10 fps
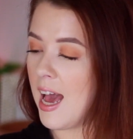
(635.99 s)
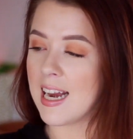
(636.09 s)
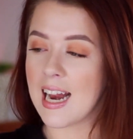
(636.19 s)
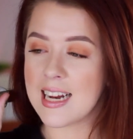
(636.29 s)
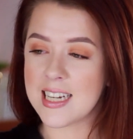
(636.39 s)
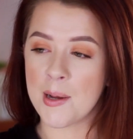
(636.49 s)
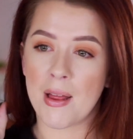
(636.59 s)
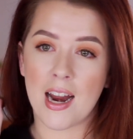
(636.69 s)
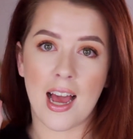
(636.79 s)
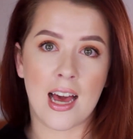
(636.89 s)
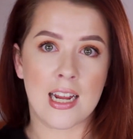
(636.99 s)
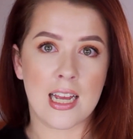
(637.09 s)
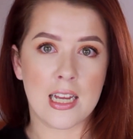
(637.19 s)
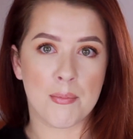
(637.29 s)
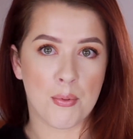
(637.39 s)
And anytime that I had
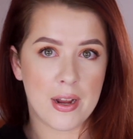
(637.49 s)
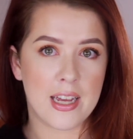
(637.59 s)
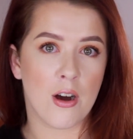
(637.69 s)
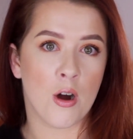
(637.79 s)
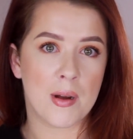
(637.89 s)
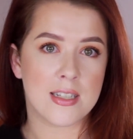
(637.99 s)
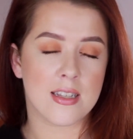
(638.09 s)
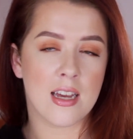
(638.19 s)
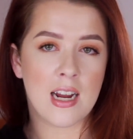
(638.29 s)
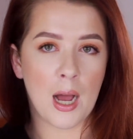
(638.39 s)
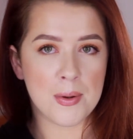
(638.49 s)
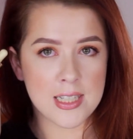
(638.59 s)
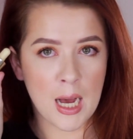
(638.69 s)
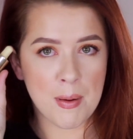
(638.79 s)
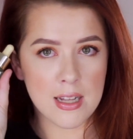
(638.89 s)
a breakout on my skin, I would
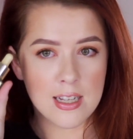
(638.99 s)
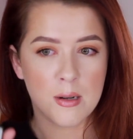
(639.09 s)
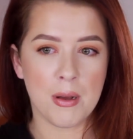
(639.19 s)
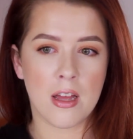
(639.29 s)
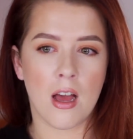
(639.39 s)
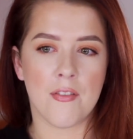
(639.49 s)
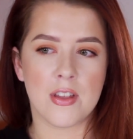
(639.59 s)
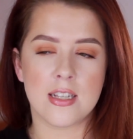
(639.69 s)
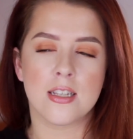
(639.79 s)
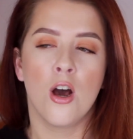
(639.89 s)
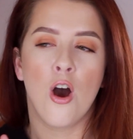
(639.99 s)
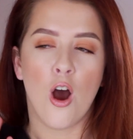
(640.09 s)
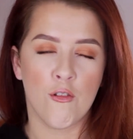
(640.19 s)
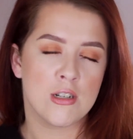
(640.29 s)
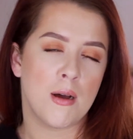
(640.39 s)
dab a little bit of this
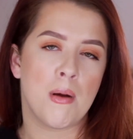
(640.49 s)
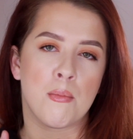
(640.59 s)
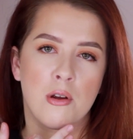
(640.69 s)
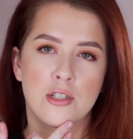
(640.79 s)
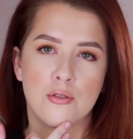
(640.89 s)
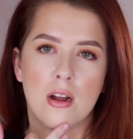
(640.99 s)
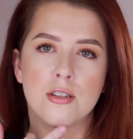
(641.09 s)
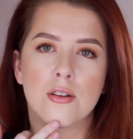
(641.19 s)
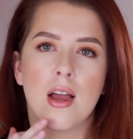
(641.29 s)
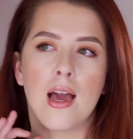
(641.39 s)
over top my moisturizer,